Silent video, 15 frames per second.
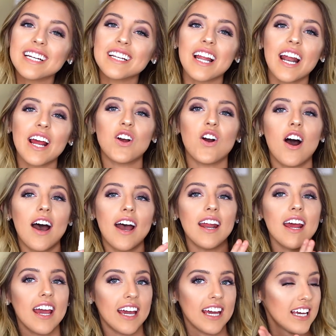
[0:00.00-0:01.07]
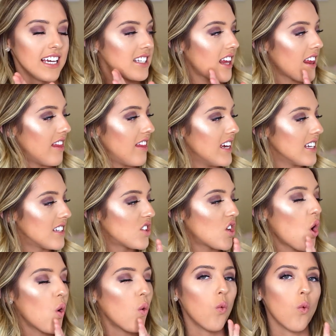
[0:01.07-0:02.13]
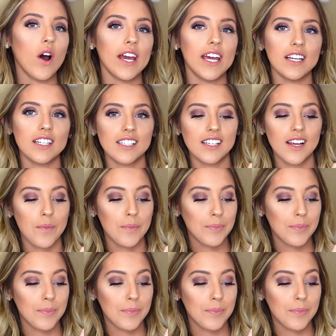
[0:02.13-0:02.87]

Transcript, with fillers: thing that I got is this white